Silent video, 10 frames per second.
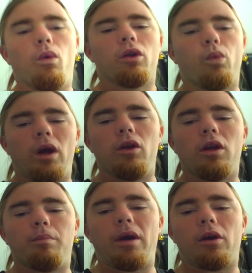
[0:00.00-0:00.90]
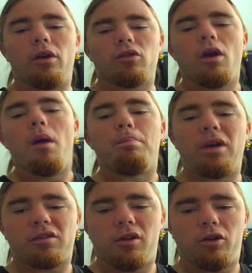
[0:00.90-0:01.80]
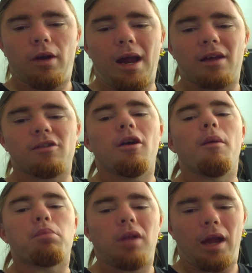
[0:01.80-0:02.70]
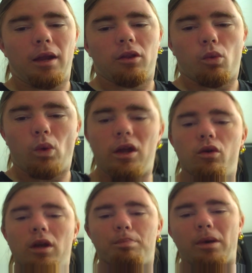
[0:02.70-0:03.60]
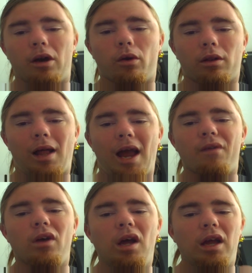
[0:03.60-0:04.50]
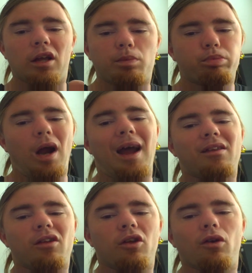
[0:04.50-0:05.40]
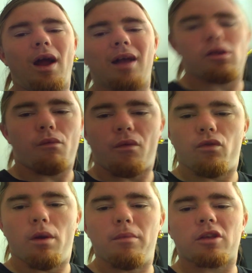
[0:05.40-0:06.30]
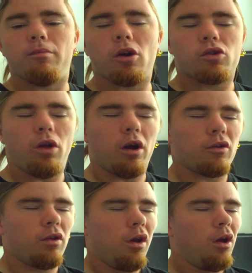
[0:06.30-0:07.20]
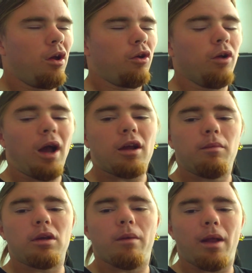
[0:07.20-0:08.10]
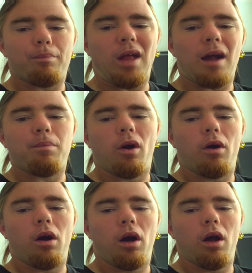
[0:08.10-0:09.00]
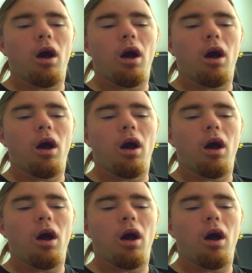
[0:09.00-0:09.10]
Well, the way you get better is busting your ass playing. The way you get better in life is practicing your ass off. If you're a mixed martial artist, you're not going to become that black belt